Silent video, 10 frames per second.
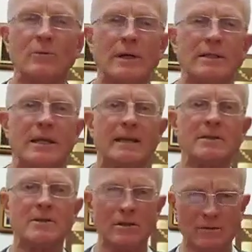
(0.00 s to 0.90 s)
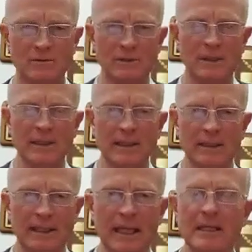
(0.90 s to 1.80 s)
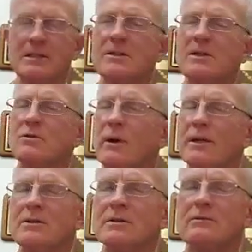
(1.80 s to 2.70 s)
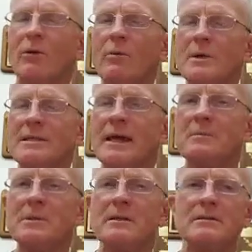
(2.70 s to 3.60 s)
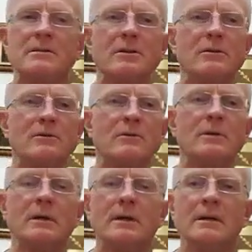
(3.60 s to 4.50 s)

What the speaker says: We tend to get into situations where we're tempted to